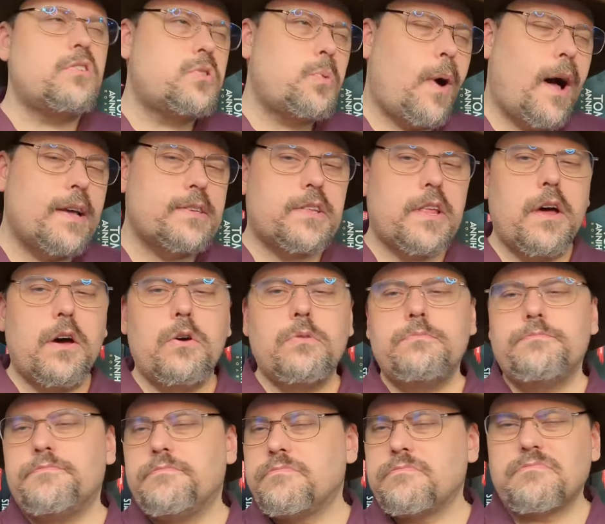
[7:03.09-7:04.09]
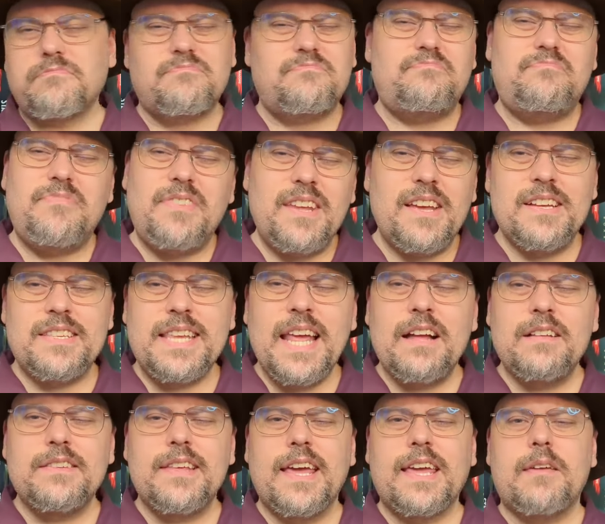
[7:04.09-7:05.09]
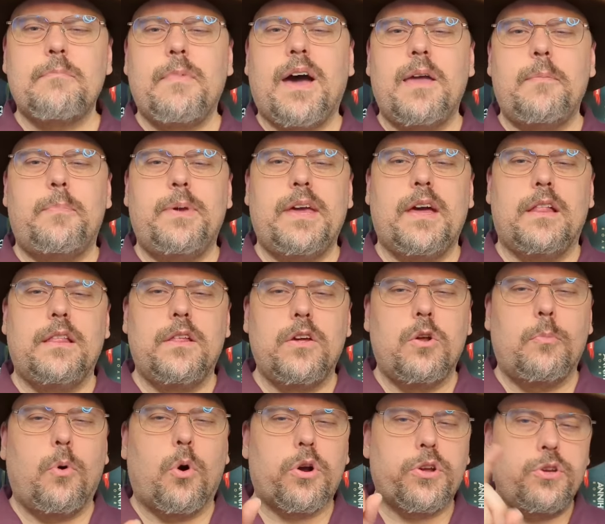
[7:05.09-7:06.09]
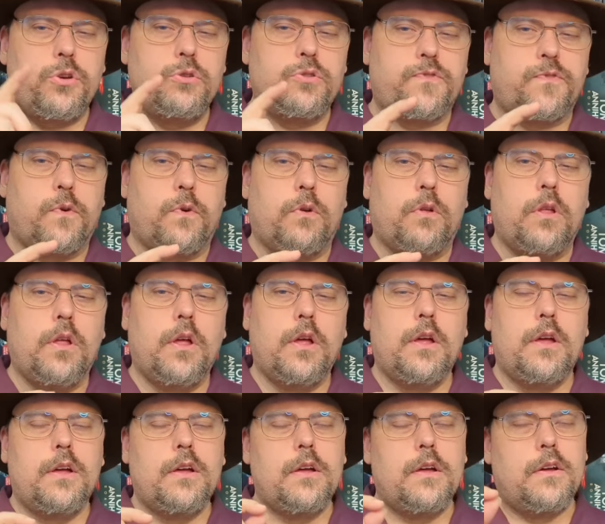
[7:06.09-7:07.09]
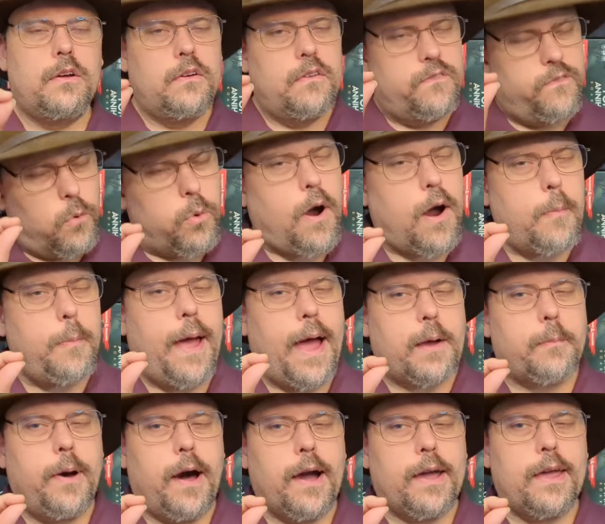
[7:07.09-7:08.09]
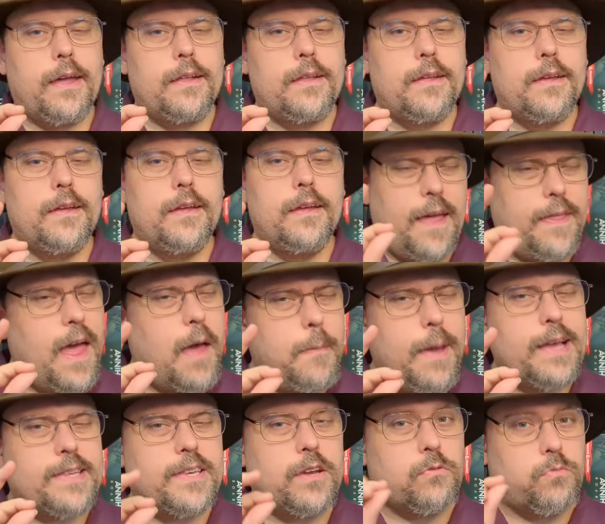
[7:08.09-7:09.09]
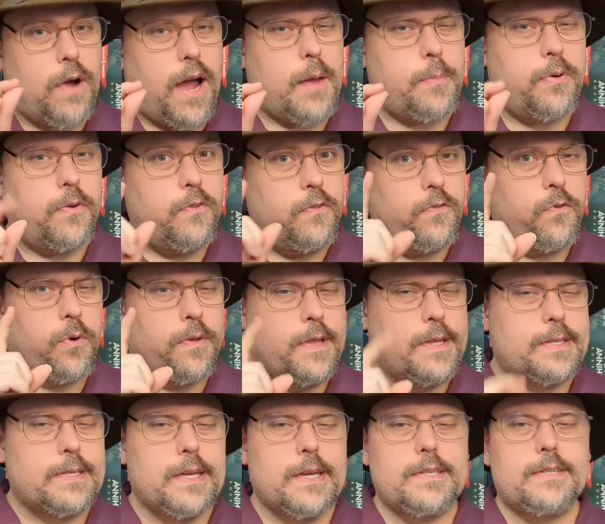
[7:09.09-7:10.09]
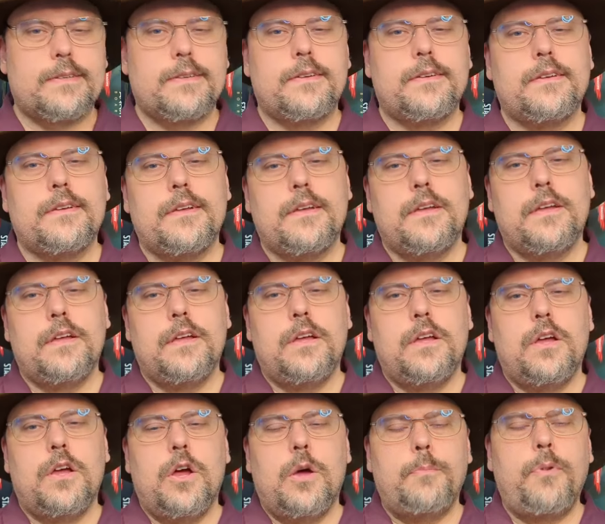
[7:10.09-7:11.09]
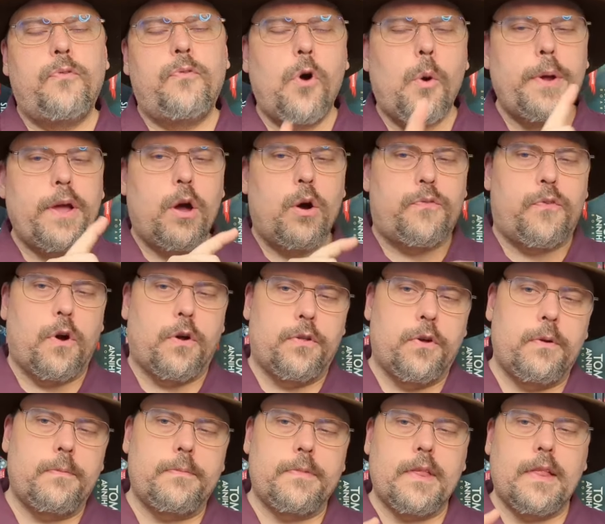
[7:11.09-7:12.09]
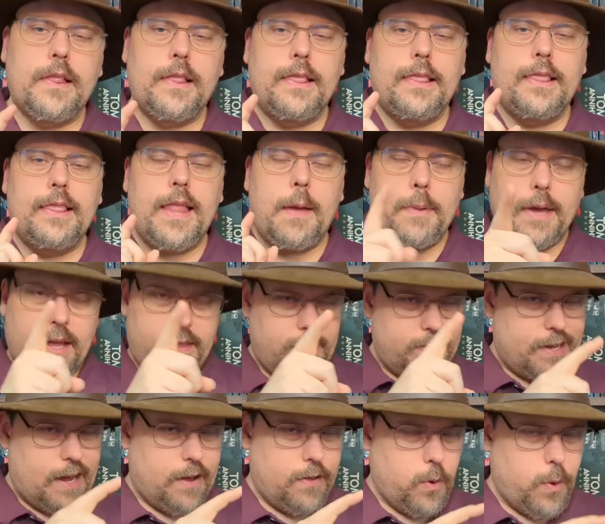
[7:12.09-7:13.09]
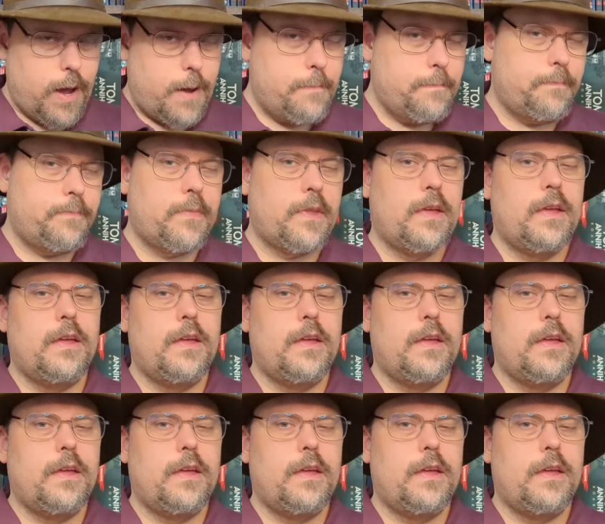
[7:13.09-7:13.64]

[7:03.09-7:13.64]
Elsewise, though, sounds like it might be a little more useful for our back pocket, and that makes it ripe for this list. Before we go further, let me get this out of the way.